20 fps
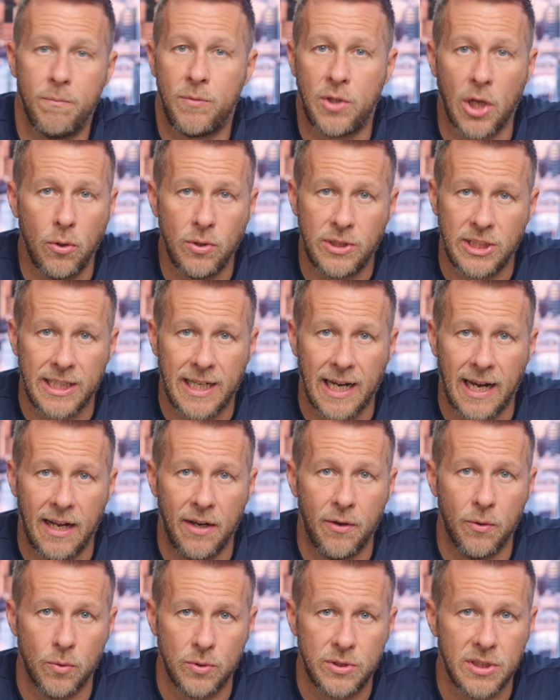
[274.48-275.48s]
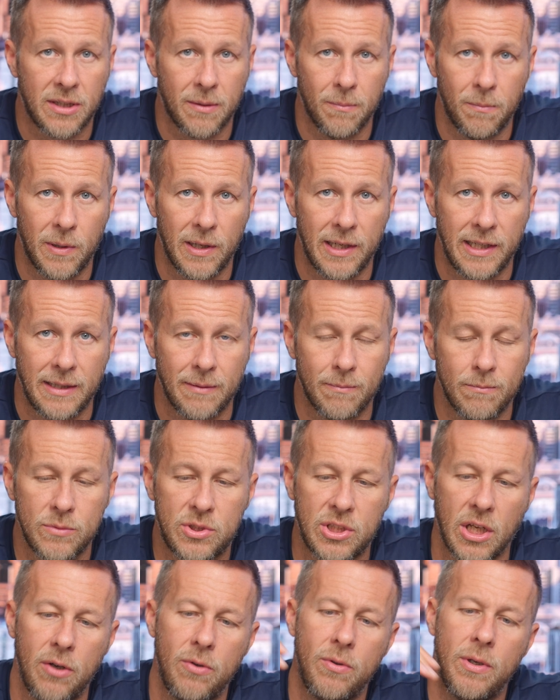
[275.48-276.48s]
doji candle to complete.
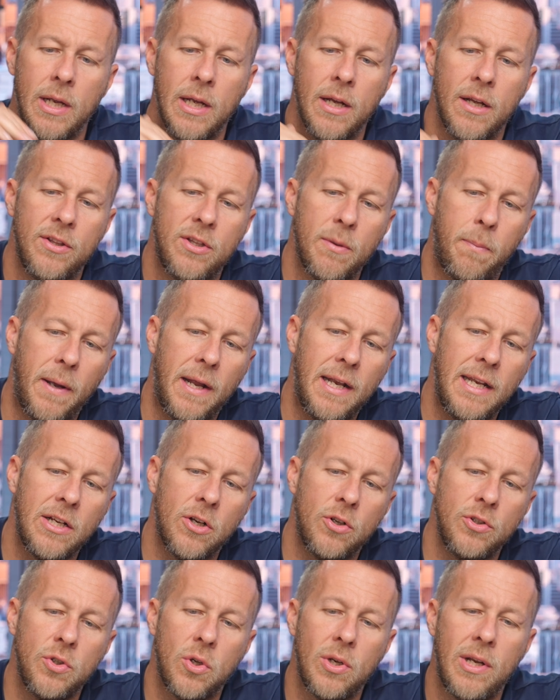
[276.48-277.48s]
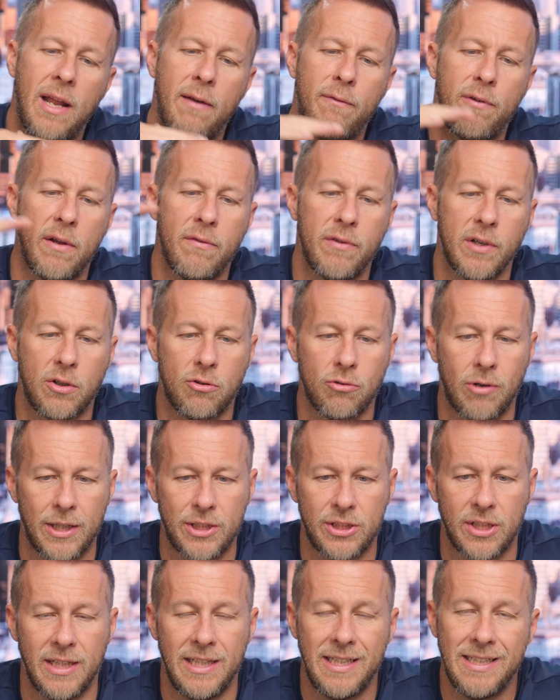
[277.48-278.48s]
So depending on your level of
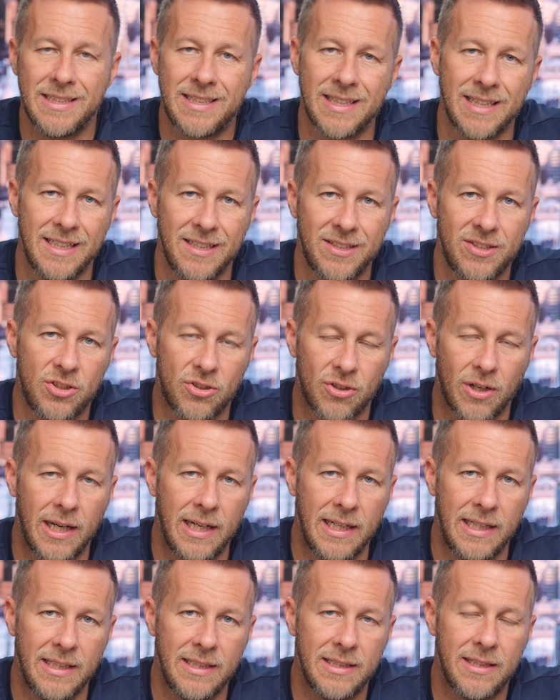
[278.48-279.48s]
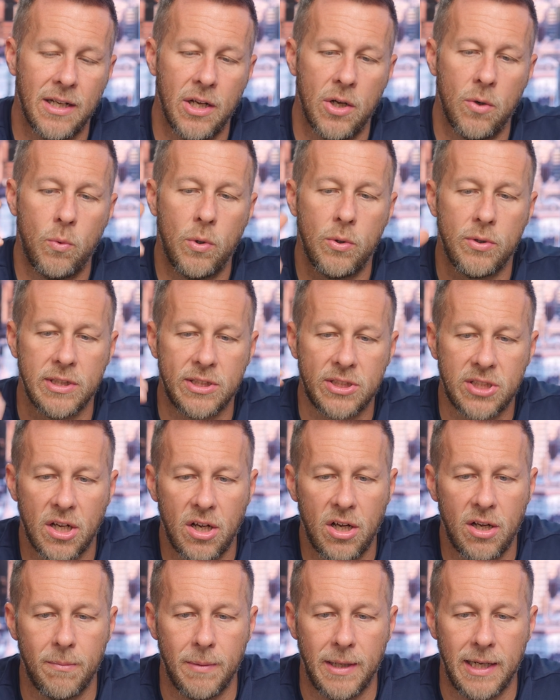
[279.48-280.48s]
aggression into this trade will
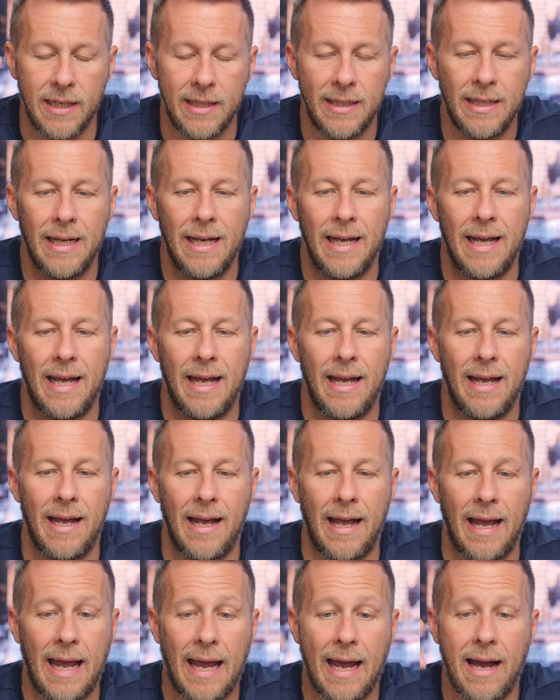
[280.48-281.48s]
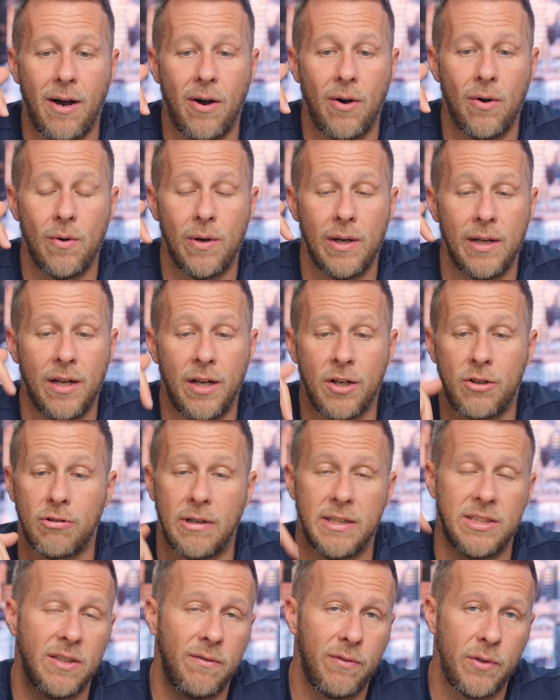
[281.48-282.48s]
determine how
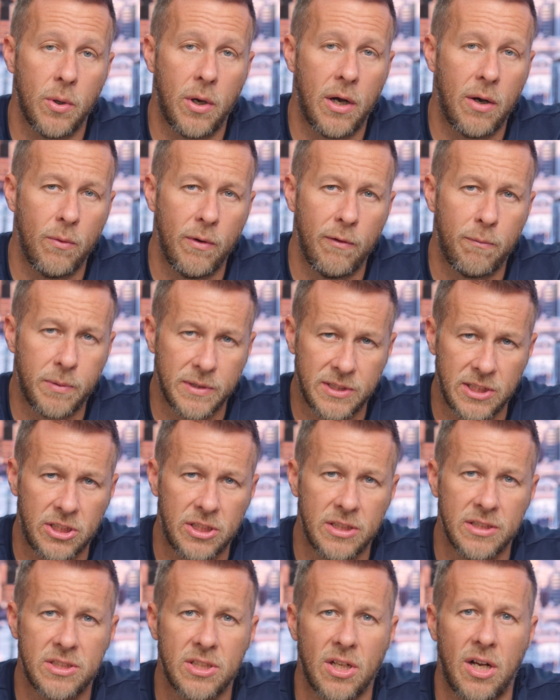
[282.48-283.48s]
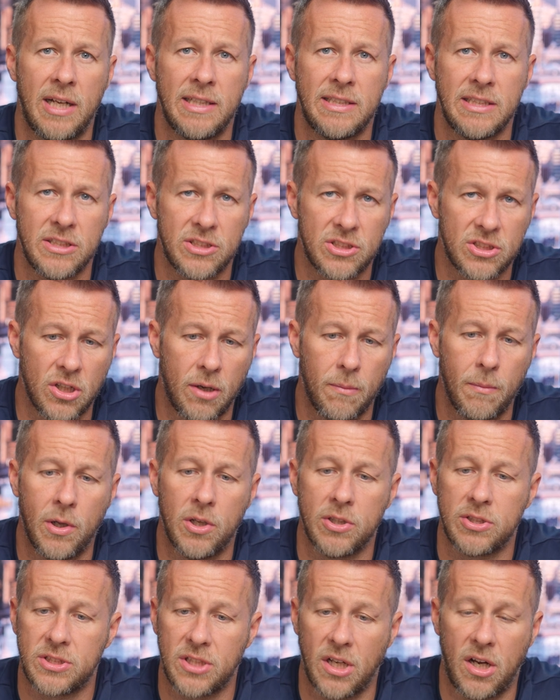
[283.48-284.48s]
aggressive you are with position sizing, stop
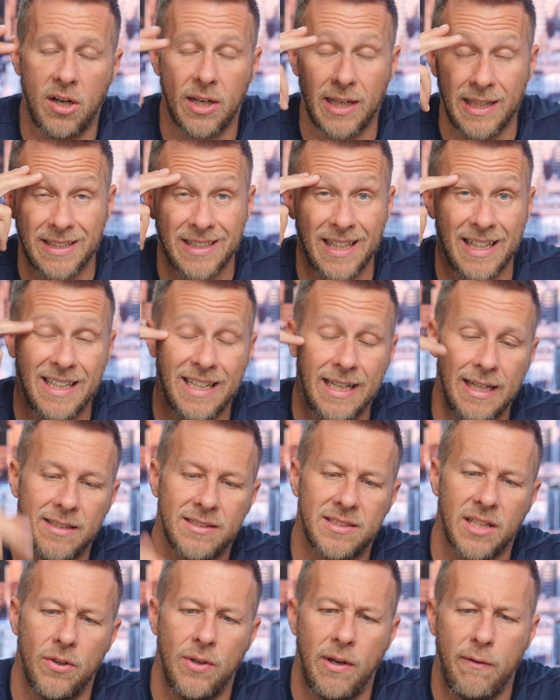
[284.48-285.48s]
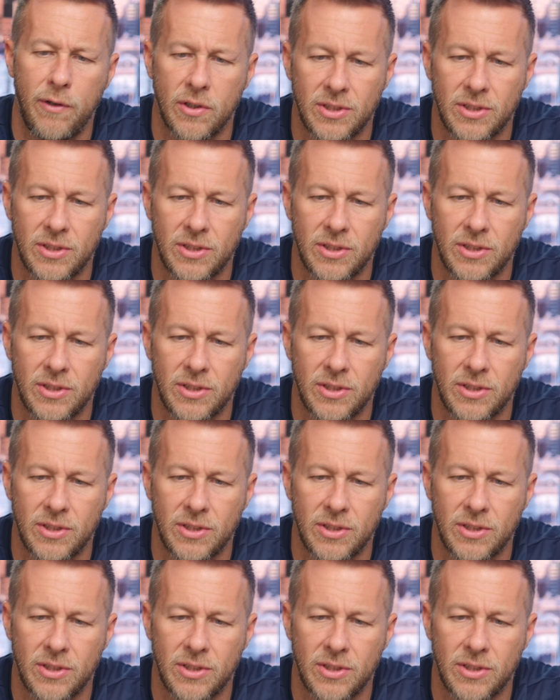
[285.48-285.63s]
loss, target taking. So if